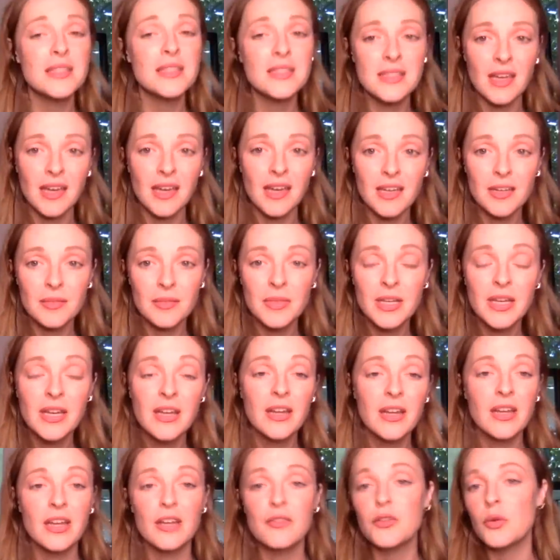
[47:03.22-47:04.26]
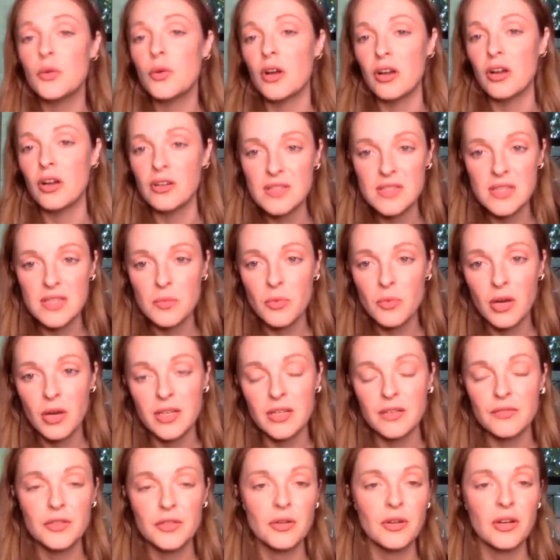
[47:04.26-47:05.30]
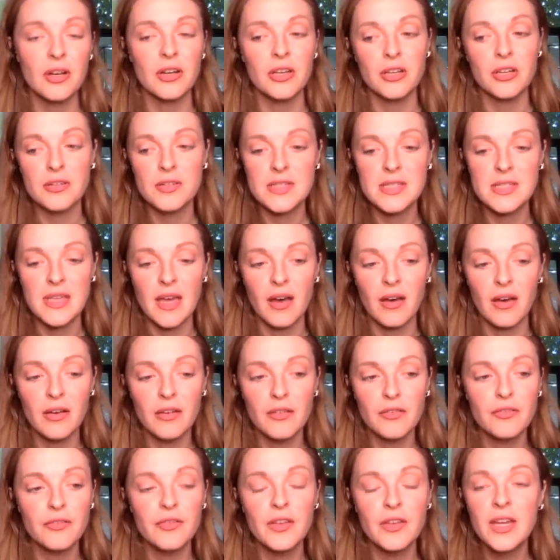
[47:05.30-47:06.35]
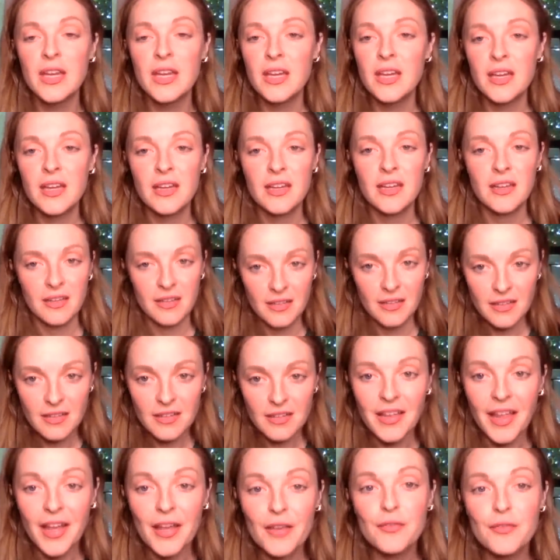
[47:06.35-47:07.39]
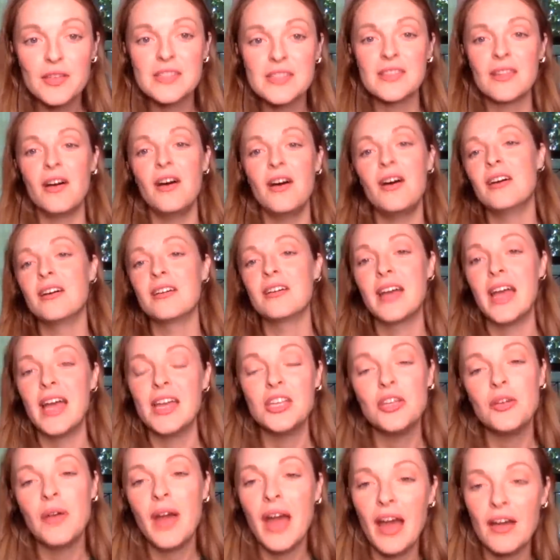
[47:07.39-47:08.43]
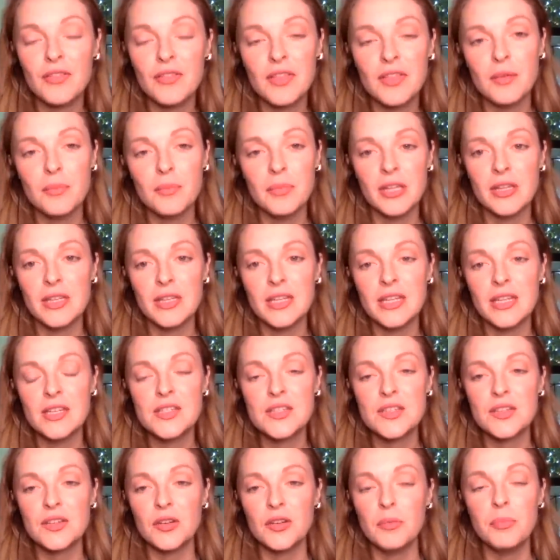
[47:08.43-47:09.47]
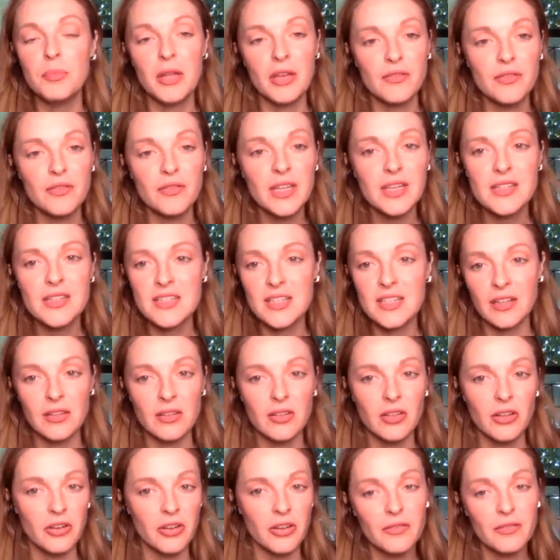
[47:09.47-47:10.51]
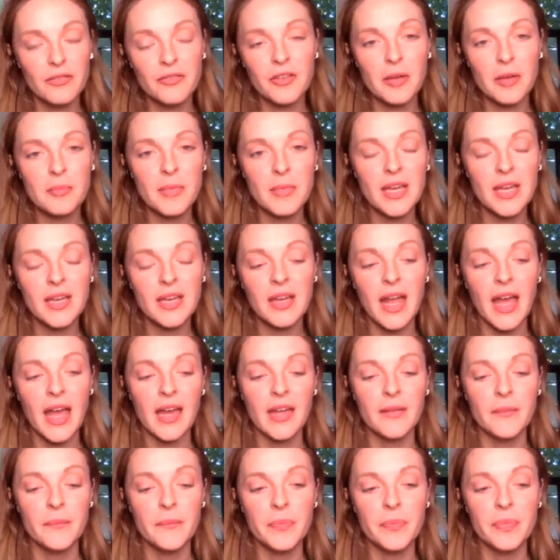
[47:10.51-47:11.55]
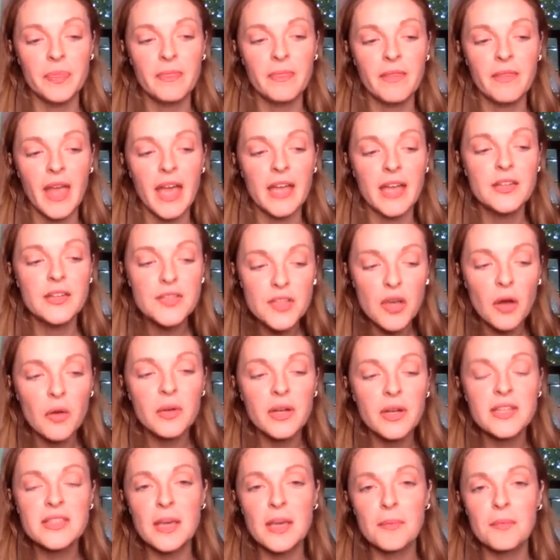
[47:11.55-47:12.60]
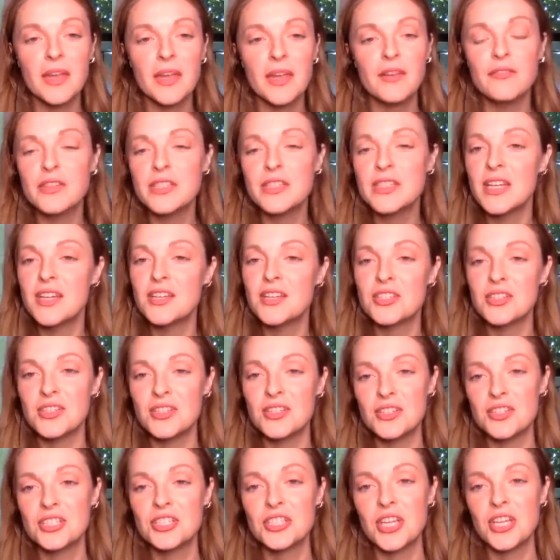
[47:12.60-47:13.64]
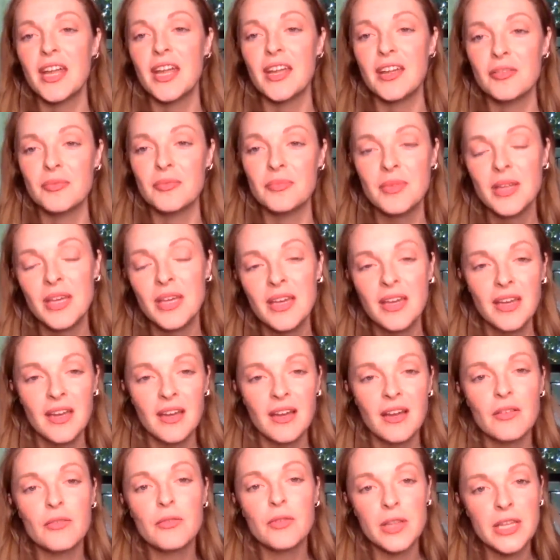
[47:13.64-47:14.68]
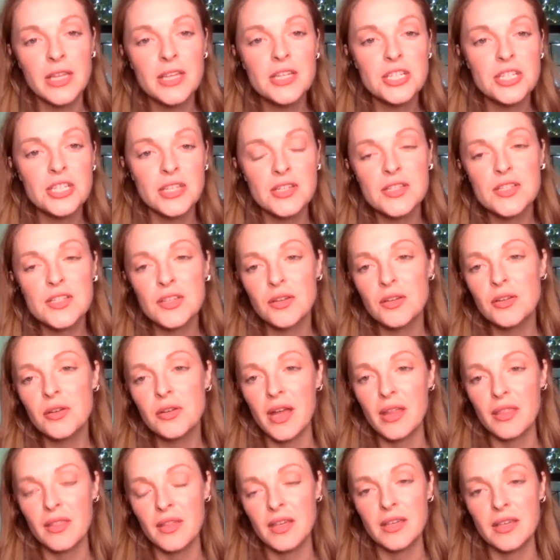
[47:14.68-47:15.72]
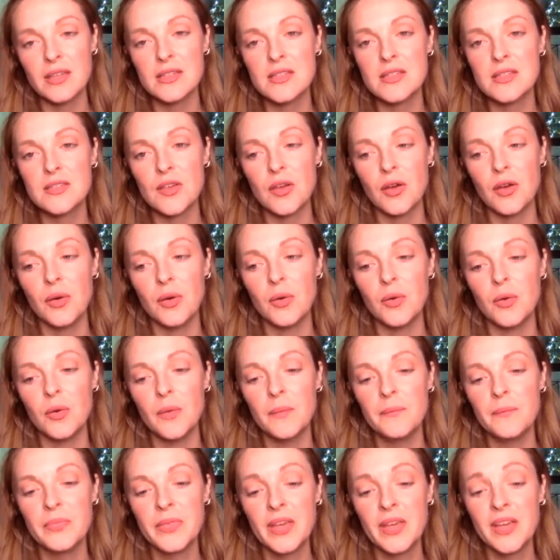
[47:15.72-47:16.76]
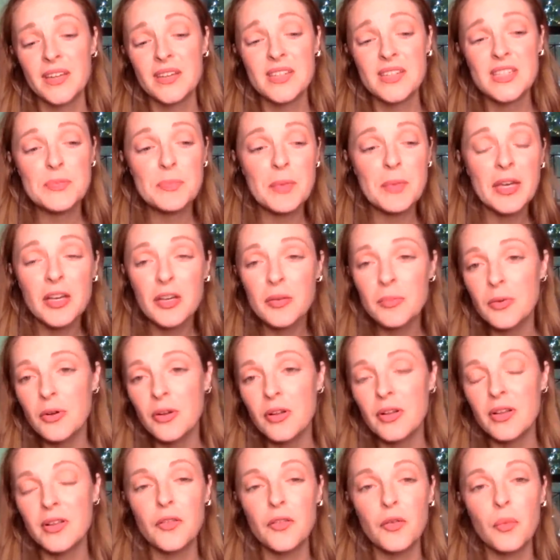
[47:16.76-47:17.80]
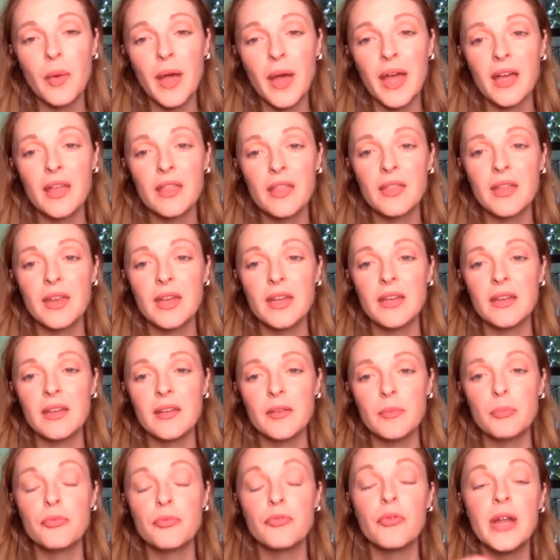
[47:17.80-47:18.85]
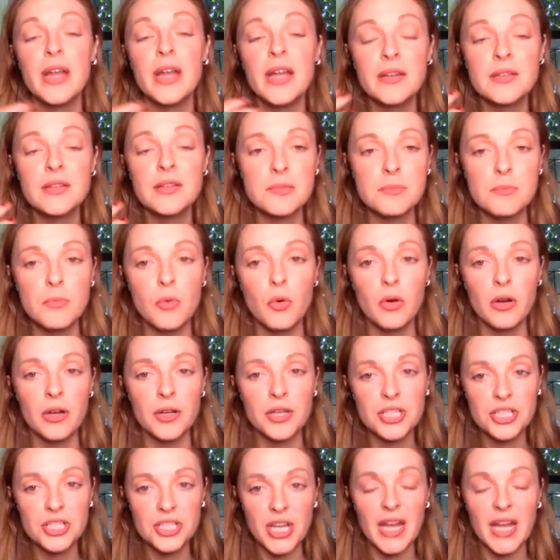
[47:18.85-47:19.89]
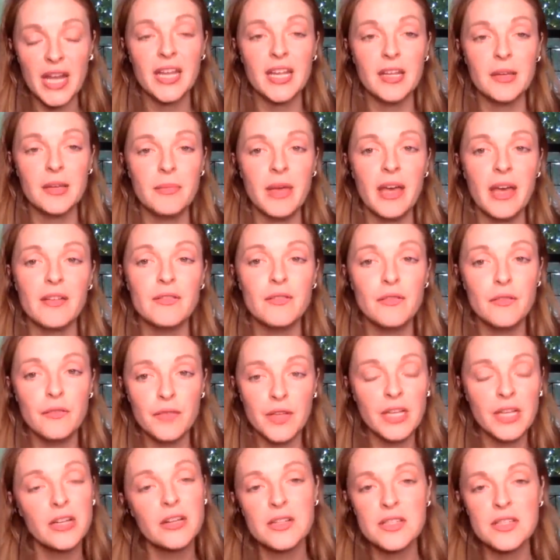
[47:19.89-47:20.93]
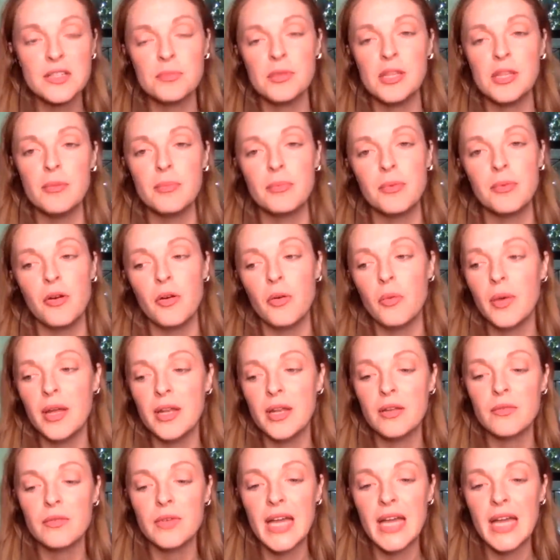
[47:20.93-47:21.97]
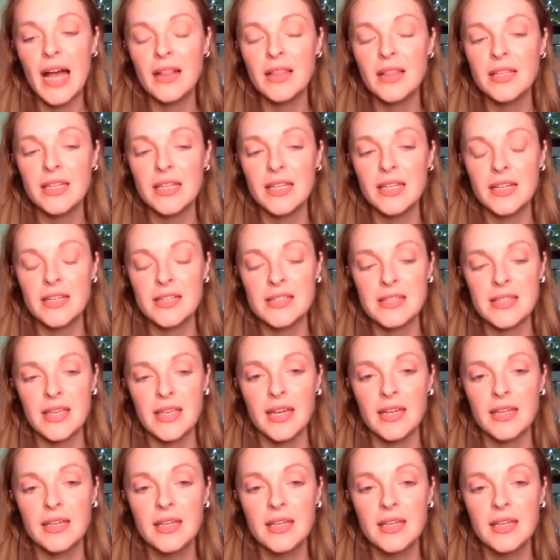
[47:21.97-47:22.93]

up, if you hurt someone, if you hurt yourself, life is long and you have the ability to pivot, to learn from it, and don't accept that invitation to shame. Religion too, I think, is so despicable in the way that it brings more shame and fear to people, when in reality, it's like,